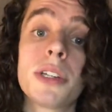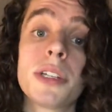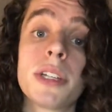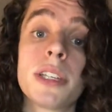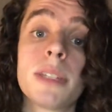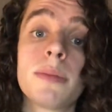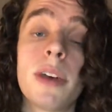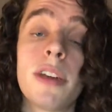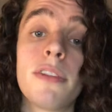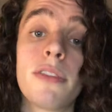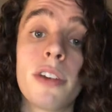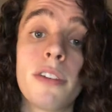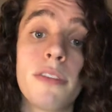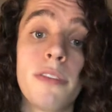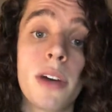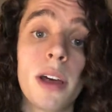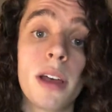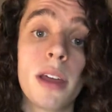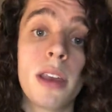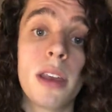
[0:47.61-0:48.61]
just meant for
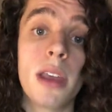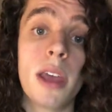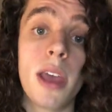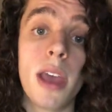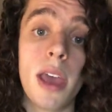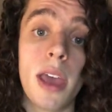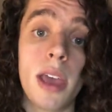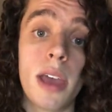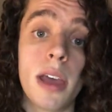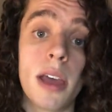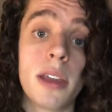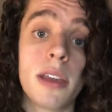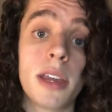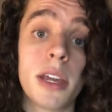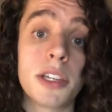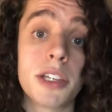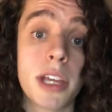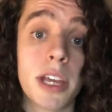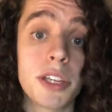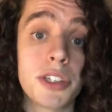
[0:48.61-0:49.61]
fun and
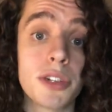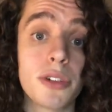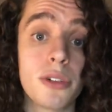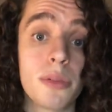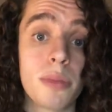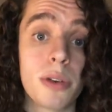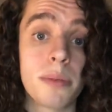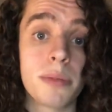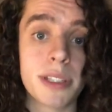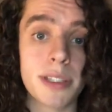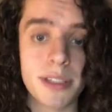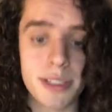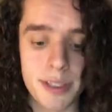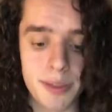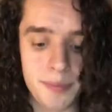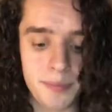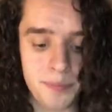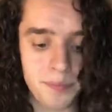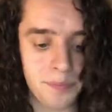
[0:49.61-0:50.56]
educational purposes.